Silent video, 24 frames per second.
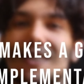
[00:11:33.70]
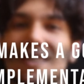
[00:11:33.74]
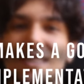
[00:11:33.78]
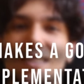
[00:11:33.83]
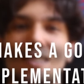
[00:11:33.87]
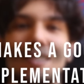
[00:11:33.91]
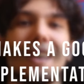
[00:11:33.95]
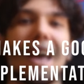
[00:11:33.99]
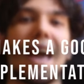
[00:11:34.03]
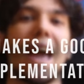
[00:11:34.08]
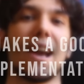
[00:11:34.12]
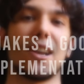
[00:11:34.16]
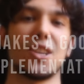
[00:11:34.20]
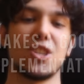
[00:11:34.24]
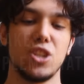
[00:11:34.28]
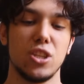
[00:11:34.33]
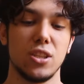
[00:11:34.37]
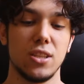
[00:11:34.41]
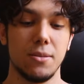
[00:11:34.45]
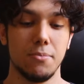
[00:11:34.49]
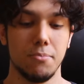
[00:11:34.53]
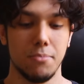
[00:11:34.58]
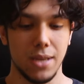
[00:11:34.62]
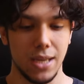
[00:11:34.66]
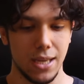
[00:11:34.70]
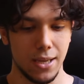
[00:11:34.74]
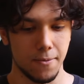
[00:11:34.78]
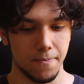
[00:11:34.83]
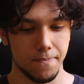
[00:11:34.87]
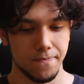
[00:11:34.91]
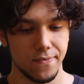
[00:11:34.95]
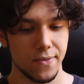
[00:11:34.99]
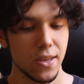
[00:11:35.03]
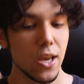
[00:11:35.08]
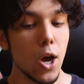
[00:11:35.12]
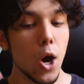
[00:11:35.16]
does this actually mean?
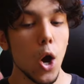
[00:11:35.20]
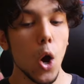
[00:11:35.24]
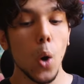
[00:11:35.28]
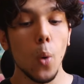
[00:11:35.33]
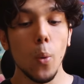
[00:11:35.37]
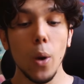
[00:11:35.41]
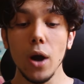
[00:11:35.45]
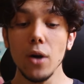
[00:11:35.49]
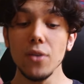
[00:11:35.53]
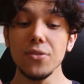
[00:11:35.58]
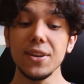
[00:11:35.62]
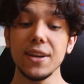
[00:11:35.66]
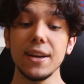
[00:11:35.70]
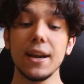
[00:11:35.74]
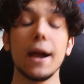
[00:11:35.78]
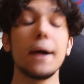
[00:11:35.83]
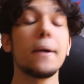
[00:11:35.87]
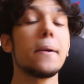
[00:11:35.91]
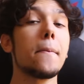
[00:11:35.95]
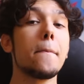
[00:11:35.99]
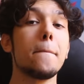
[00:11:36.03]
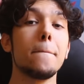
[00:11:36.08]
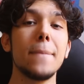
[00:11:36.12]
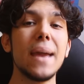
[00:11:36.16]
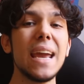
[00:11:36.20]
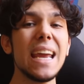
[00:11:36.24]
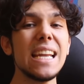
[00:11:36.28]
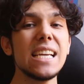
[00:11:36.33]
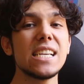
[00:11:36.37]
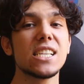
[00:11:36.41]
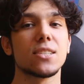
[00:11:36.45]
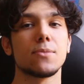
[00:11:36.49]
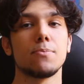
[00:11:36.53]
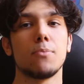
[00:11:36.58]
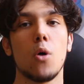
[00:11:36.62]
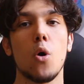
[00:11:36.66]
Well, there are
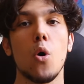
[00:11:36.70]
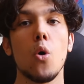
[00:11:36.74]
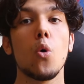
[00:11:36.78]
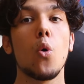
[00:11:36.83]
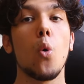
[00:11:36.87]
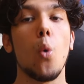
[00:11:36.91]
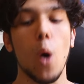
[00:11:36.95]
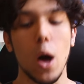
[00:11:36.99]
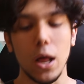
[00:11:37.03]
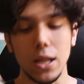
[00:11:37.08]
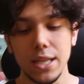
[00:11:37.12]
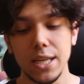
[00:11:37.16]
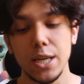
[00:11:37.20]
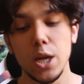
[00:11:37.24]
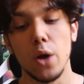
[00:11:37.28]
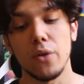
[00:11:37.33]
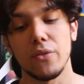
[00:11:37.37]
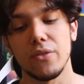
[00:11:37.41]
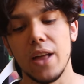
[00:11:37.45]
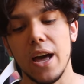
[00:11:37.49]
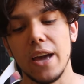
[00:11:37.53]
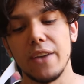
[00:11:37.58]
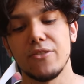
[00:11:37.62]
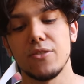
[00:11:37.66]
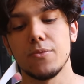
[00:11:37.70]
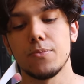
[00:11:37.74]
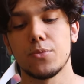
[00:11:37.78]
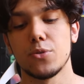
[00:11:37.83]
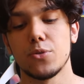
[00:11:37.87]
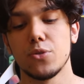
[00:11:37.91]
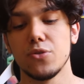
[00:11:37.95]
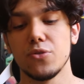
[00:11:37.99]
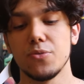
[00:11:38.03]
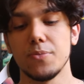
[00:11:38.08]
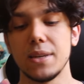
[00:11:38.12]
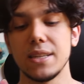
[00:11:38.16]
many small quality of life
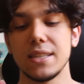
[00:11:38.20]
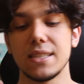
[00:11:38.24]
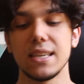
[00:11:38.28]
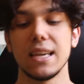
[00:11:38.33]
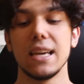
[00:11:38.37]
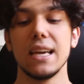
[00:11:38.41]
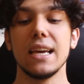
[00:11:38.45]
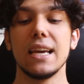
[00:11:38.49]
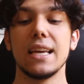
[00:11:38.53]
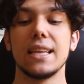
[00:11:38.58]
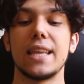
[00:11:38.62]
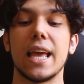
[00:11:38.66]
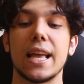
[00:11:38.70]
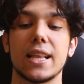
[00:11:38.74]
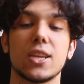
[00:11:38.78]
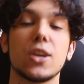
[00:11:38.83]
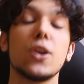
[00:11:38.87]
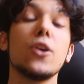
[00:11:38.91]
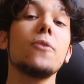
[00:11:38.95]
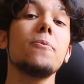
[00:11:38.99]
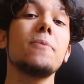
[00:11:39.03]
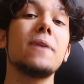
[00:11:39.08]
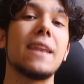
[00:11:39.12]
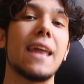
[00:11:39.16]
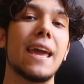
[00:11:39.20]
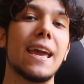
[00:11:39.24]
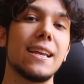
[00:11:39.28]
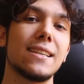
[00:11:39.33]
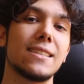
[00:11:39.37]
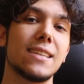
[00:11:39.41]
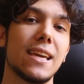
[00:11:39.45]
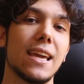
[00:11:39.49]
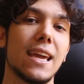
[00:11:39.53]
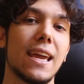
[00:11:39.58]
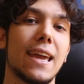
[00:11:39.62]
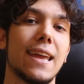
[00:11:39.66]
improvements that
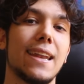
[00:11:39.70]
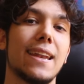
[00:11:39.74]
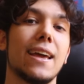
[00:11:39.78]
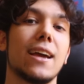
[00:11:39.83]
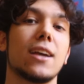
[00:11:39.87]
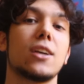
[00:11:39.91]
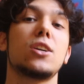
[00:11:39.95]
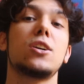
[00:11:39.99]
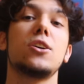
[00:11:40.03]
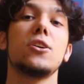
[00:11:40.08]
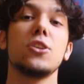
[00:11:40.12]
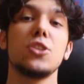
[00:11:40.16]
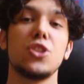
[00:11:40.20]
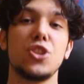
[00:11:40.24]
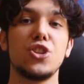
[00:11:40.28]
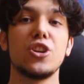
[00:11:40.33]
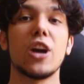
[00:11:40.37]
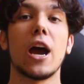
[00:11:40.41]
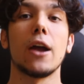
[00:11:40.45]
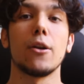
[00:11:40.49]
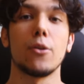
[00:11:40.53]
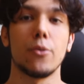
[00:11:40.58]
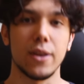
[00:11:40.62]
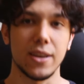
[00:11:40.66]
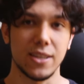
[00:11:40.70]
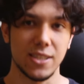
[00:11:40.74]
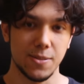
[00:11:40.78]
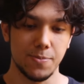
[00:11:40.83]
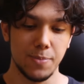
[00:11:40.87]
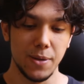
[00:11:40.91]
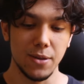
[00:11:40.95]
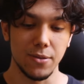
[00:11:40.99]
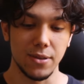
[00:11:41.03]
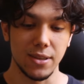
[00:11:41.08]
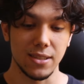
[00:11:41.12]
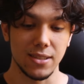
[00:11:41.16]
culminate in a good gyro
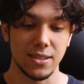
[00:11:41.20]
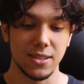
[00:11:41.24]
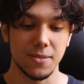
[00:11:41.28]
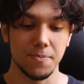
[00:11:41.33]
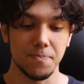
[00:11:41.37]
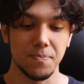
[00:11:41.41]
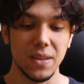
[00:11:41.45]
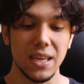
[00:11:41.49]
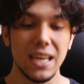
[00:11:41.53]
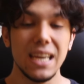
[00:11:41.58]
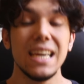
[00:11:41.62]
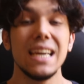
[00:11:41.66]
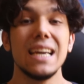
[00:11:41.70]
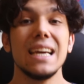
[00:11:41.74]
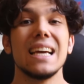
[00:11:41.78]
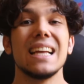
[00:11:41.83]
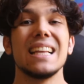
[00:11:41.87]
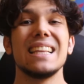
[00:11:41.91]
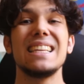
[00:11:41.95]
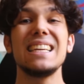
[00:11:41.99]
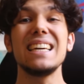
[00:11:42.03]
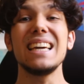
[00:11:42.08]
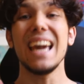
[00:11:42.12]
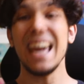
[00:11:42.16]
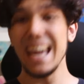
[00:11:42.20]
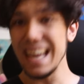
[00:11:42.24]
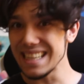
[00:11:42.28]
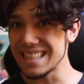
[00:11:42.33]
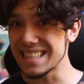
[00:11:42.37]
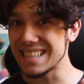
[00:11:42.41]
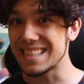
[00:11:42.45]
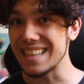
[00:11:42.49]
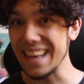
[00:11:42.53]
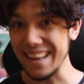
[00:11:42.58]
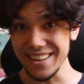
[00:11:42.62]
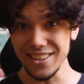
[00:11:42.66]
experience. The
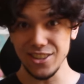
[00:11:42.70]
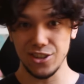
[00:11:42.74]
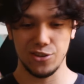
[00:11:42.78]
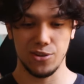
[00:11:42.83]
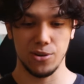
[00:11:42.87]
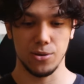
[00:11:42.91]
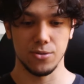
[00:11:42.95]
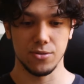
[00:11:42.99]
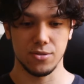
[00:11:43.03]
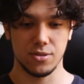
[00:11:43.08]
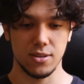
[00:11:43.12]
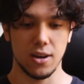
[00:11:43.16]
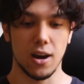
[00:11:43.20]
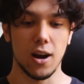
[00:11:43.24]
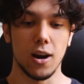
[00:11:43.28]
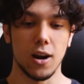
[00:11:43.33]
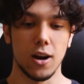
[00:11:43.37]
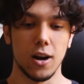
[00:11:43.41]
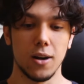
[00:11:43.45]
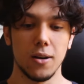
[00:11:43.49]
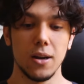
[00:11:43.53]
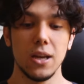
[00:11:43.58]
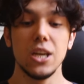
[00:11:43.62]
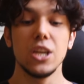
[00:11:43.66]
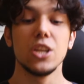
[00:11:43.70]
essentials are: